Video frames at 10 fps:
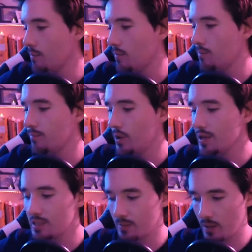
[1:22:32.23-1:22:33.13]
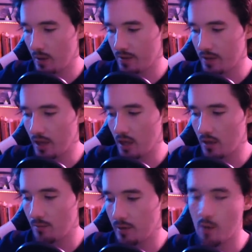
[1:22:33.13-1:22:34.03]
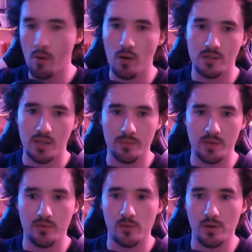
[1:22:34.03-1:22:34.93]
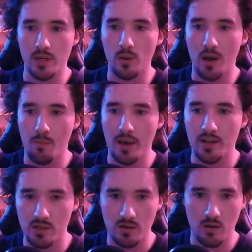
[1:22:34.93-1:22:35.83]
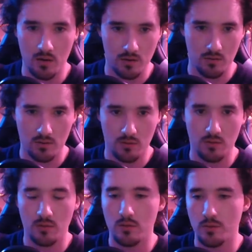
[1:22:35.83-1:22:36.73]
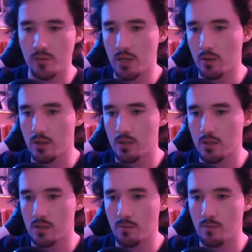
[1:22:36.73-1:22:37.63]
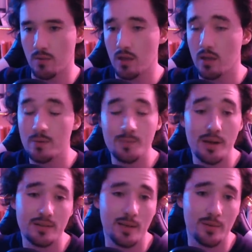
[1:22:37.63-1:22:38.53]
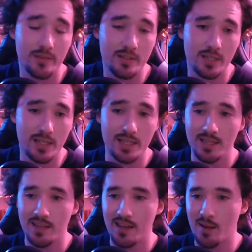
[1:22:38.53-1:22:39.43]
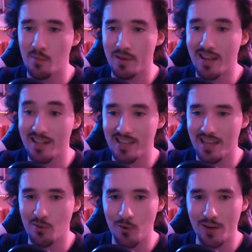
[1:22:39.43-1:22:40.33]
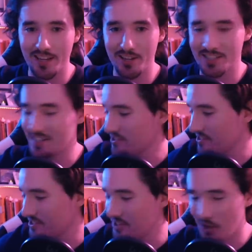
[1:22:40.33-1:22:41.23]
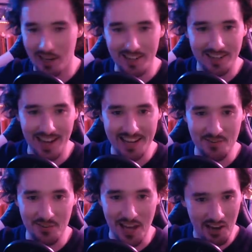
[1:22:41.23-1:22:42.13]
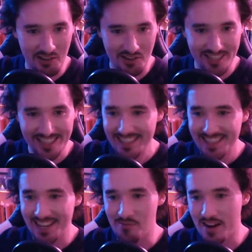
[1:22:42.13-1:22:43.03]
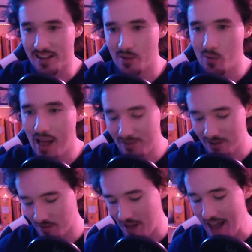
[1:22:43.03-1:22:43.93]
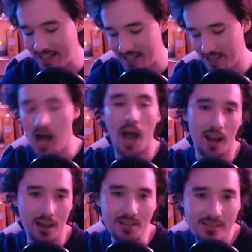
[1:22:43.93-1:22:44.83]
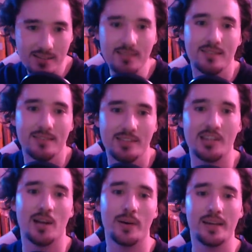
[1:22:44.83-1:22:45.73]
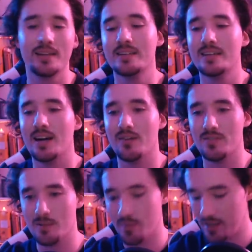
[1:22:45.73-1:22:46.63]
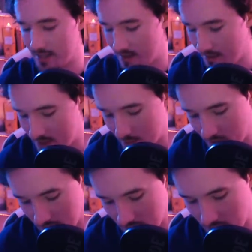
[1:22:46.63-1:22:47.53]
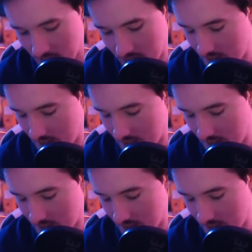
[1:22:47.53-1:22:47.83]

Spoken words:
Possibly when the PO Box comes up for renewal, I may just not renew it, because it was bound to happen eventually. But yes, I have already cut into the succulent letter flesh and read it. So we'll have a sort of edited highlights, shall we, of some of these nice